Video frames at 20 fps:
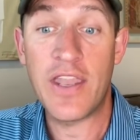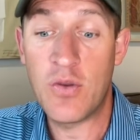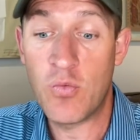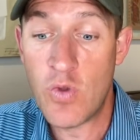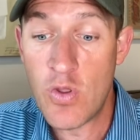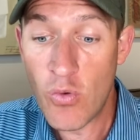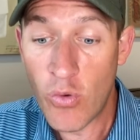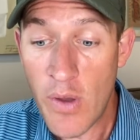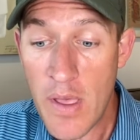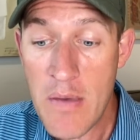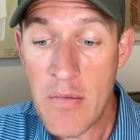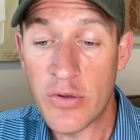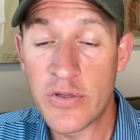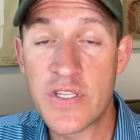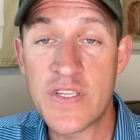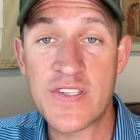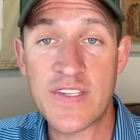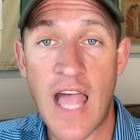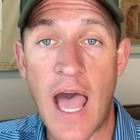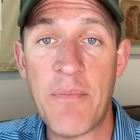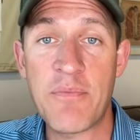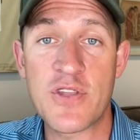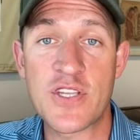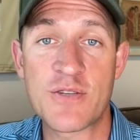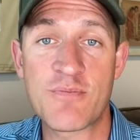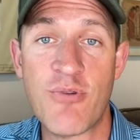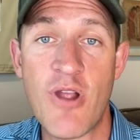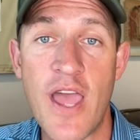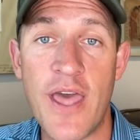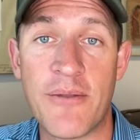and we will be able to stop the
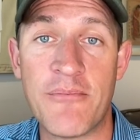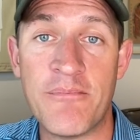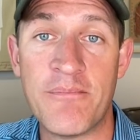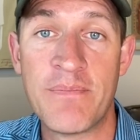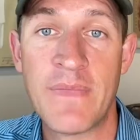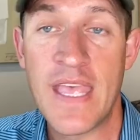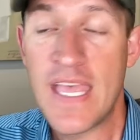spread.